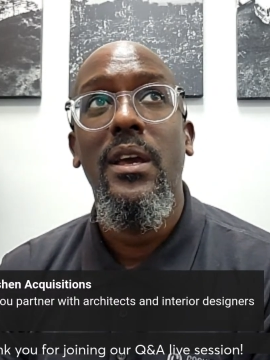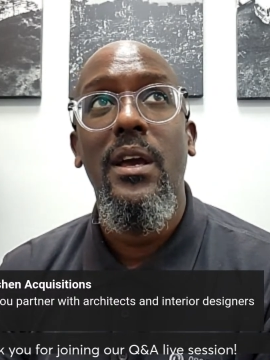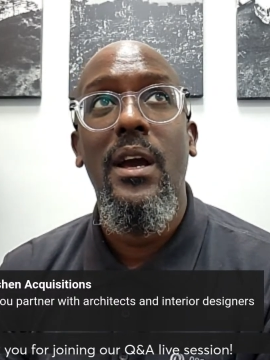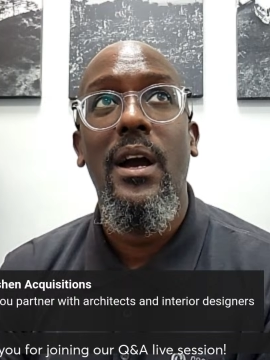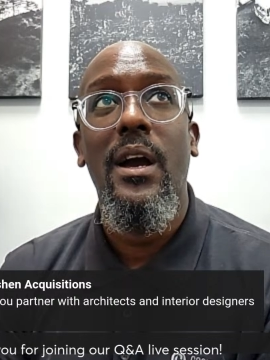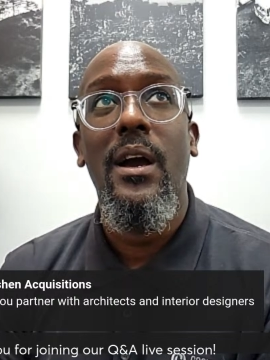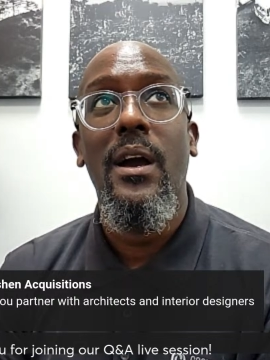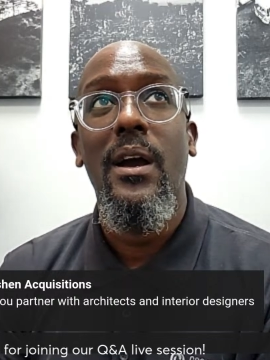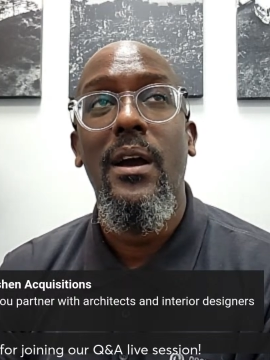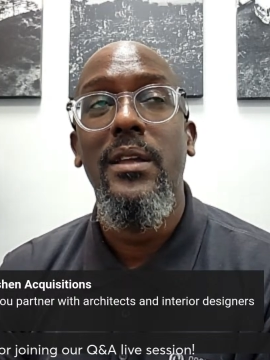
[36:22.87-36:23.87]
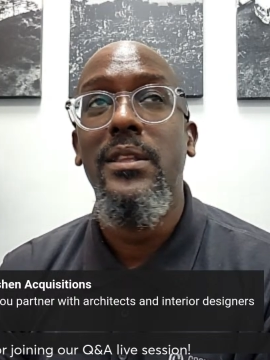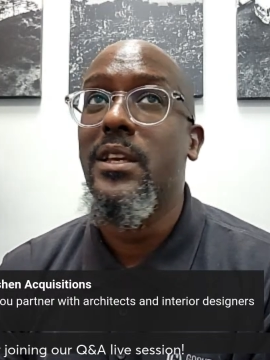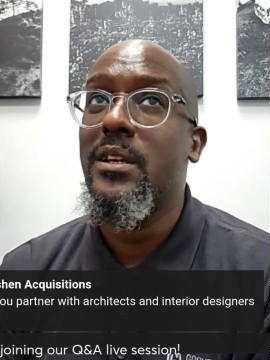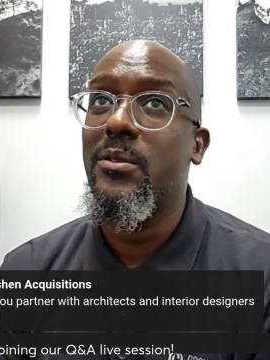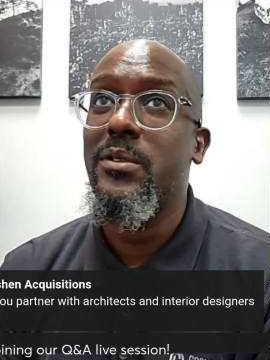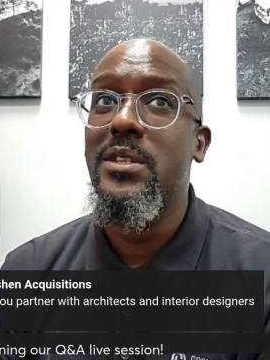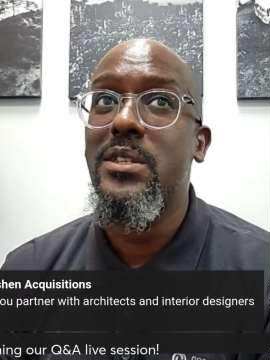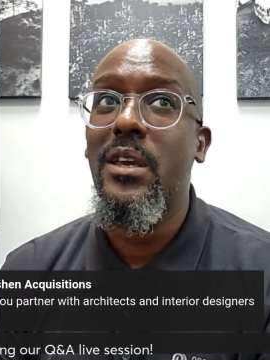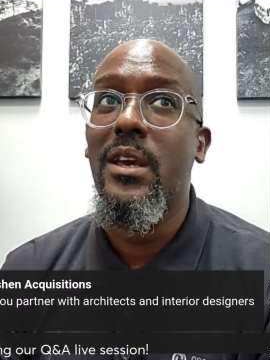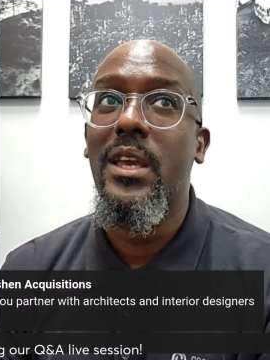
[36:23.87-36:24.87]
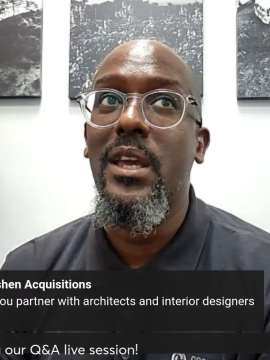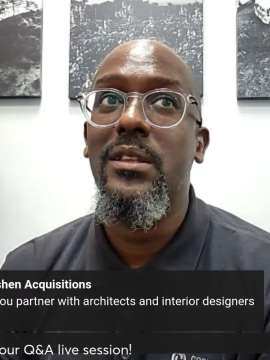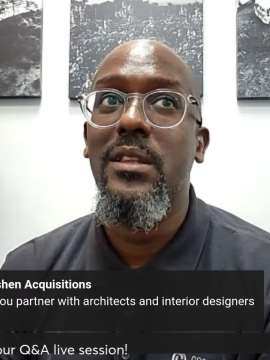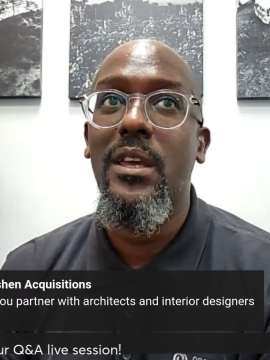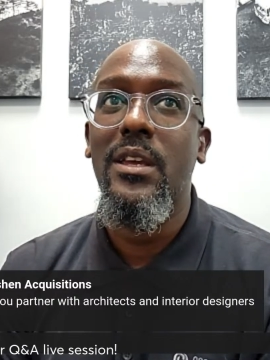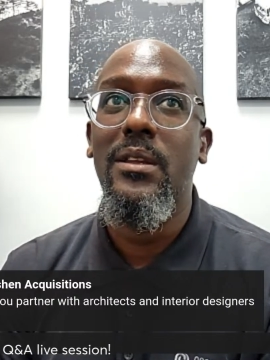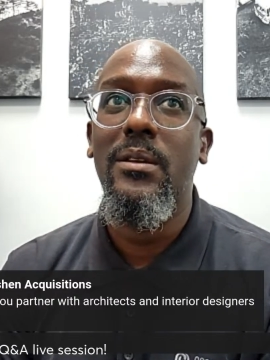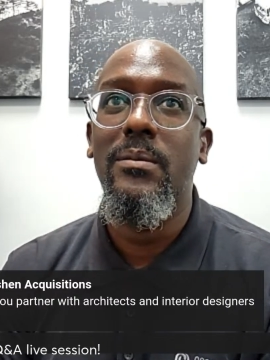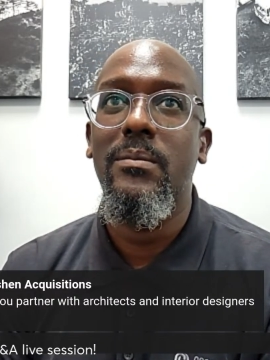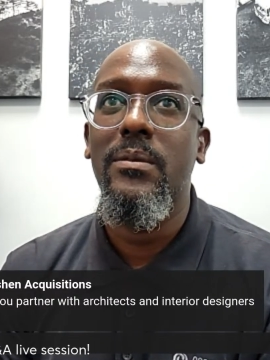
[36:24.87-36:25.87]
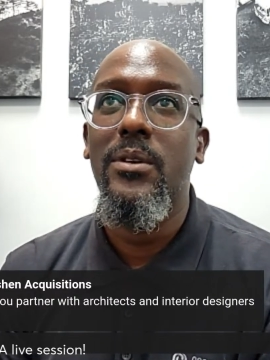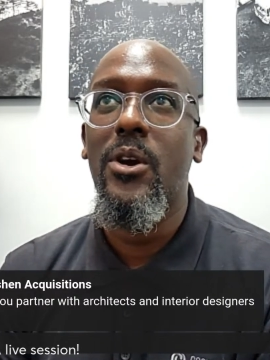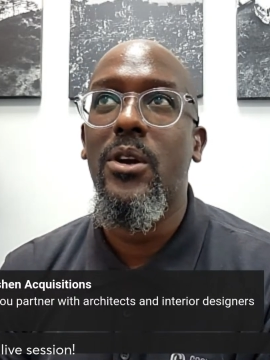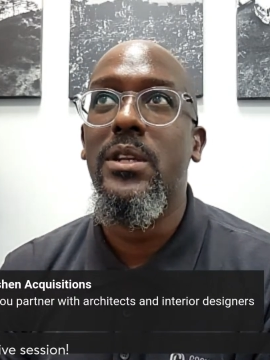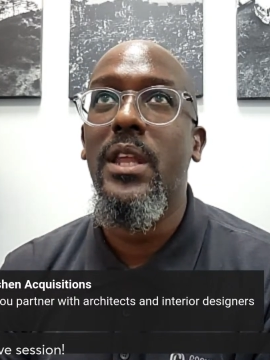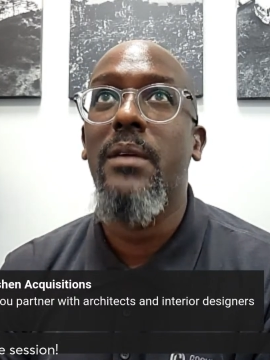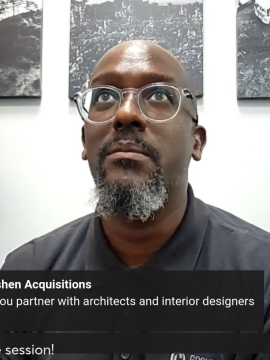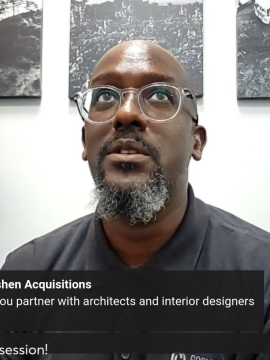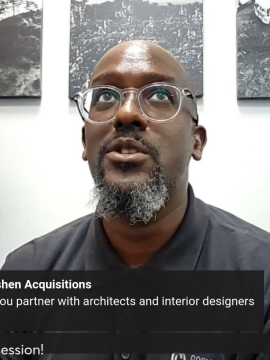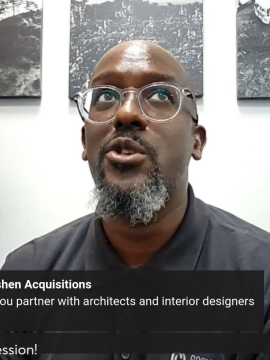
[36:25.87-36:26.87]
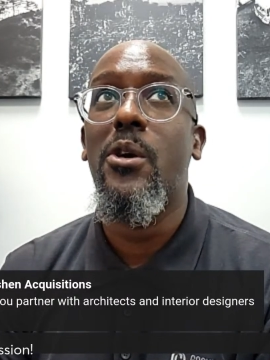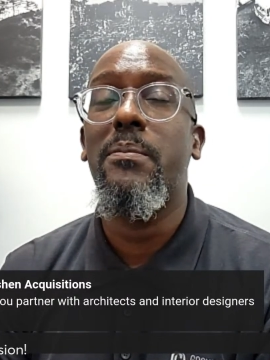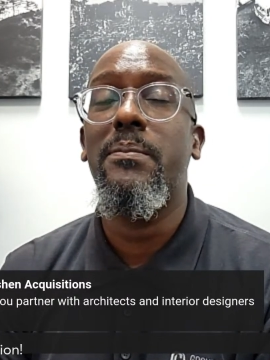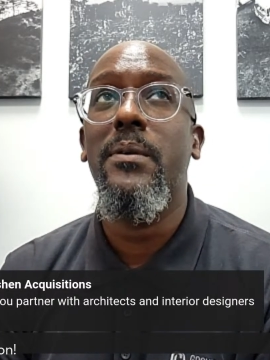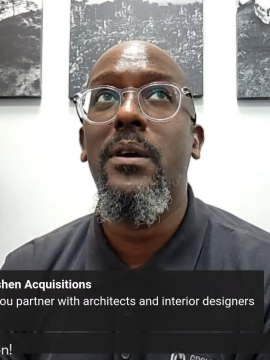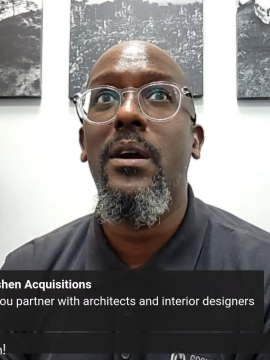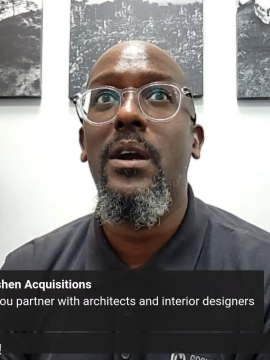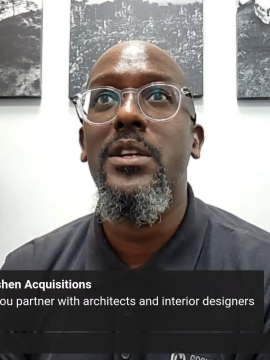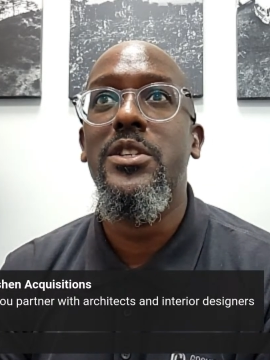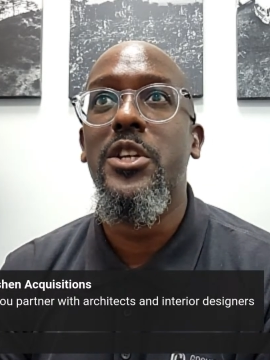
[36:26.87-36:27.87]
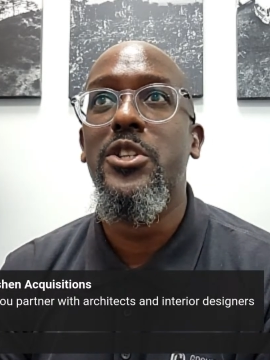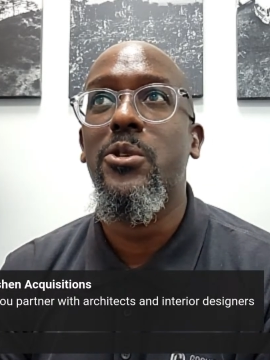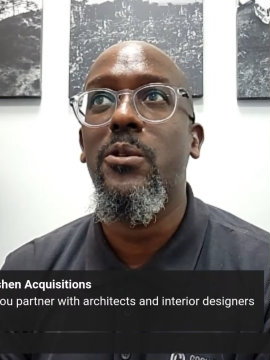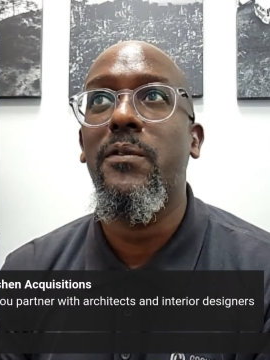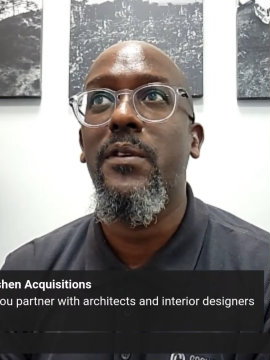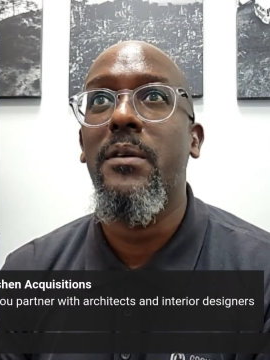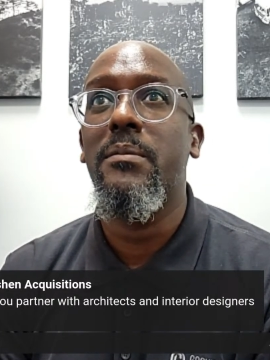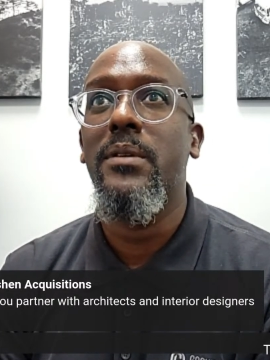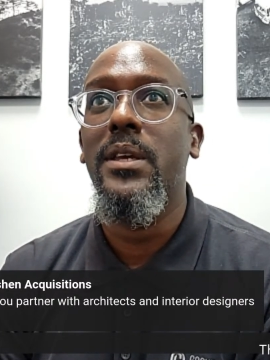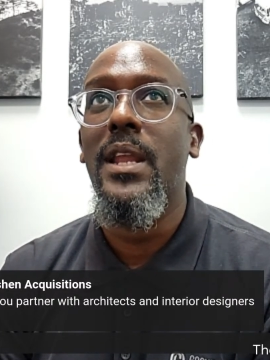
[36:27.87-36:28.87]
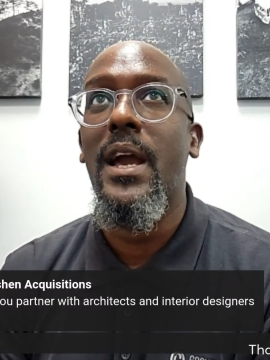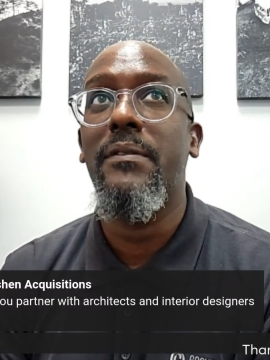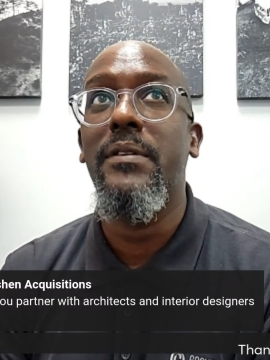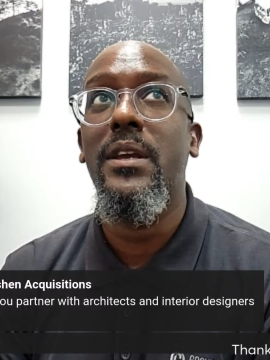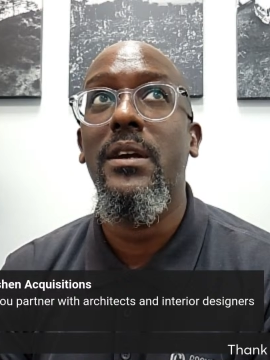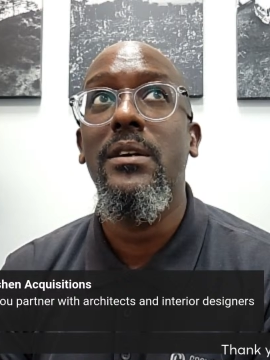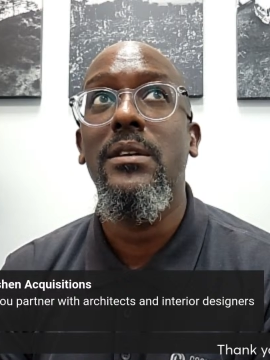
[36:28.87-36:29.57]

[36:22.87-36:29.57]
I think this year, again, they got named top architectural firm in Africa.